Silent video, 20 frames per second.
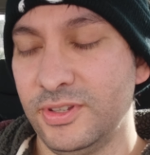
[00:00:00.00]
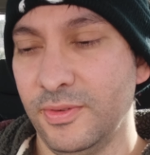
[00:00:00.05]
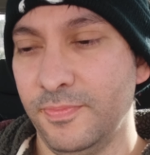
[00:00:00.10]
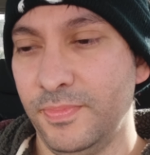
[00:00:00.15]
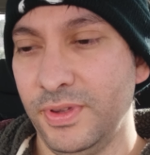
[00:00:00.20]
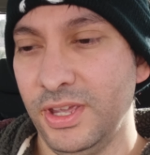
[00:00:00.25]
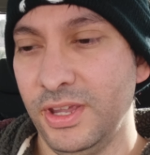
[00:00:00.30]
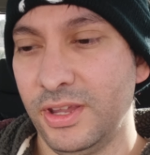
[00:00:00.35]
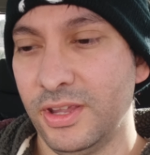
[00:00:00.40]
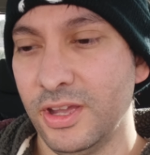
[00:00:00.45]
to
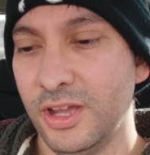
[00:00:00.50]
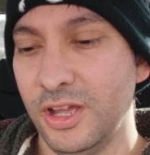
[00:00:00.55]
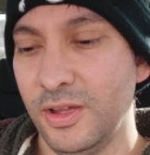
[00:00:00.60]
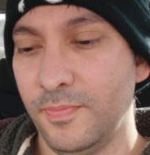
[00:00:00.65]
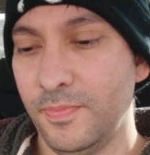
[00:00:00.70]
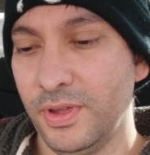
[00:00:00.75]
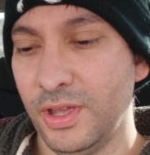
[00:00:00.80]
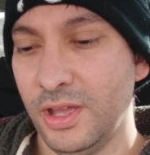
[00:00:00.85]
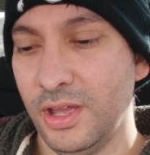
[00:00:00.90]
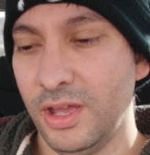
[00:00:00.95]
pick up.
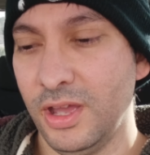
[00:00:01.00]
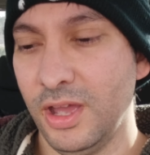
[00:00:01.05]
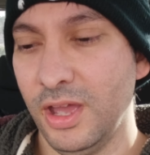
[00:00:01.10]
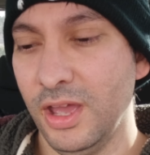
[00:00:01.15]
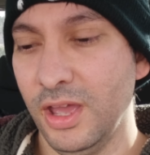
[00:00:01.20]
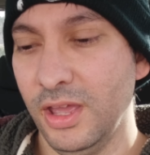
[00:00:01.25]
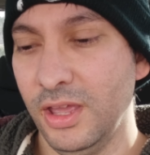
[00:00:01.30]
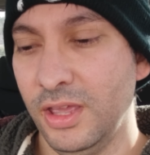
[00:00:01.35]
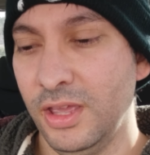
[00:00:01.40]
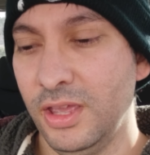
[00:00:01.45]

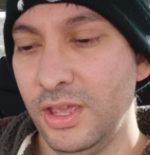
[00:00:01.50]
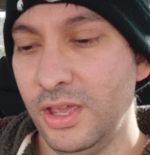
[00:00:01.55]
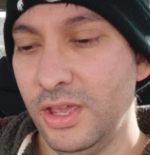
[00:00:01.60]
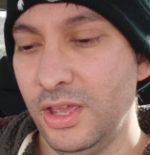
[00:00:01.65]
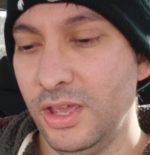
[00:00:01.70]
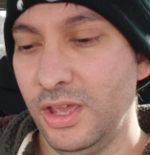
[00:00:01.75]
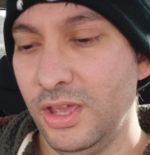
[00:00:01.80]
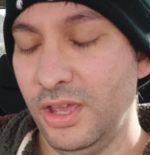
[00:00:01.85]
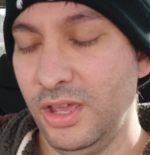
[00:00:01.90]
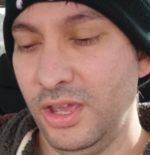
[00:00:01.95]
Uh,
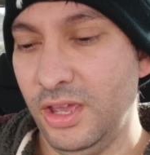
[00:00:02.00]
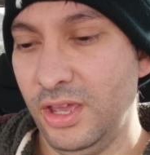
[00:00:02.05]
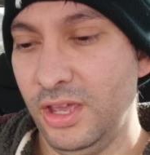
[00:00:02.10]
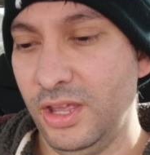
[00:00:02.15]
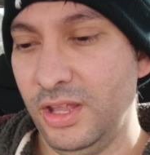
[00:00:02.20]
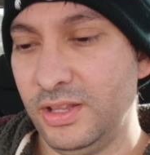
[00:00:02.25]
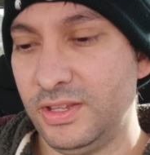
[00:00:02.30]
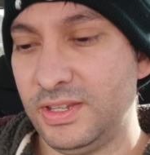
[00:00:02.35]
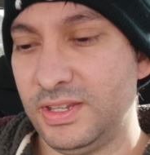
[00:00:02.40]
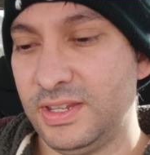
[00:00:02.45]

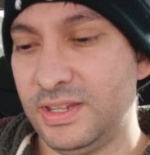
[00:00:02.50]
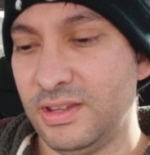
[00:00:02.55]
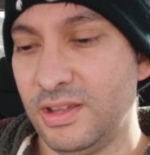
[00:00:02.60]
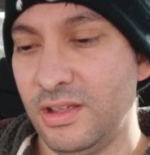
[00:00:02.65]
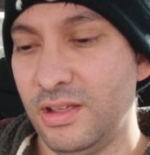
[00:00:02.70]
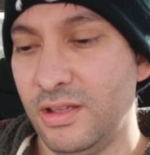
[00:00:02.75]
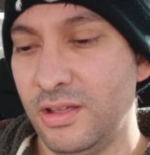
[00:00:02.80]
it's